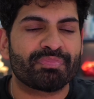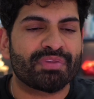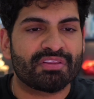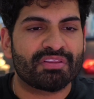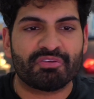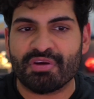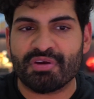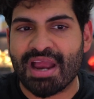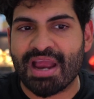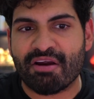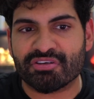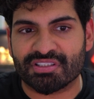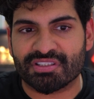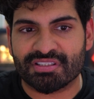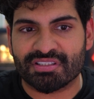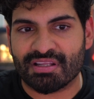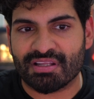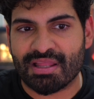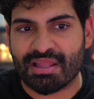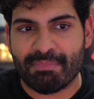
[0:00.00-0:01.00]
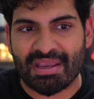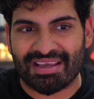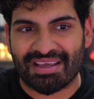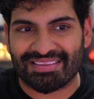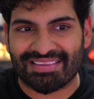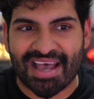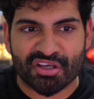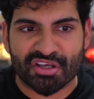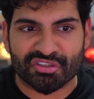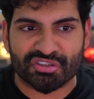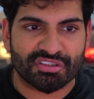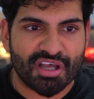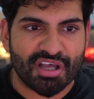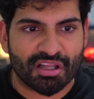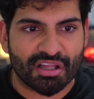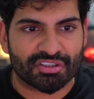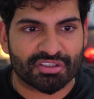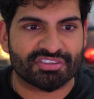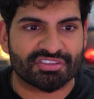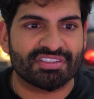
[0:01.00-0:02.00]
3 hours until I make
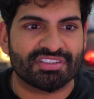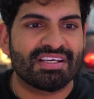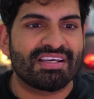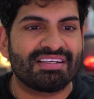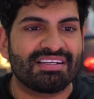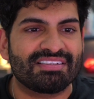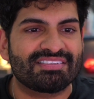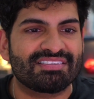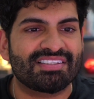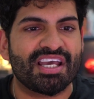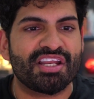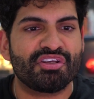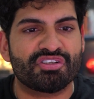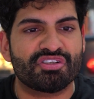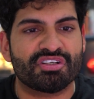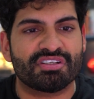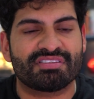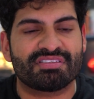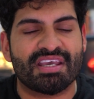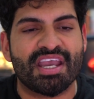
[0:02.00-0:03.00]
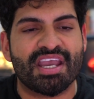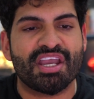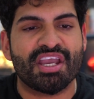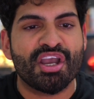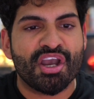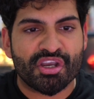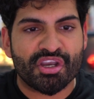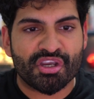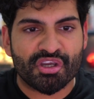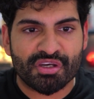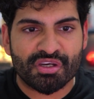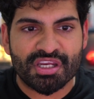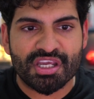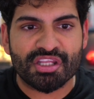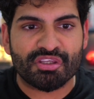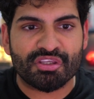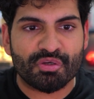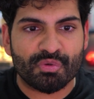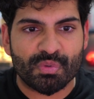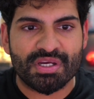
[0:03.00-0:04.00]
$1,000. Instead, you should say, you need
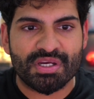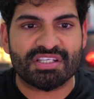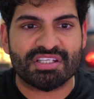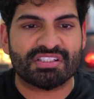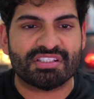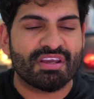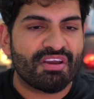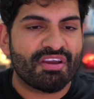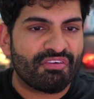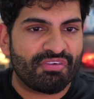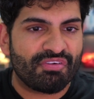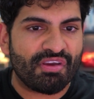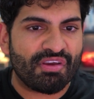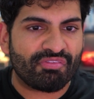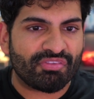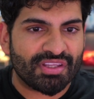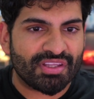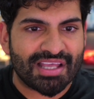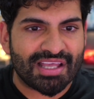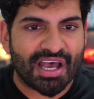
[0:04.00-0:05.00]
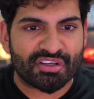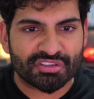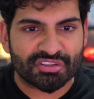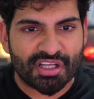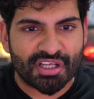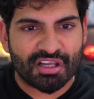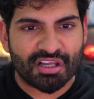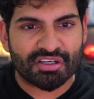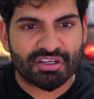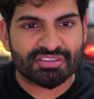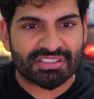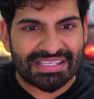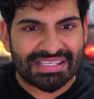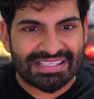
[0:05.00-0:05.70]
to reach $50,000 in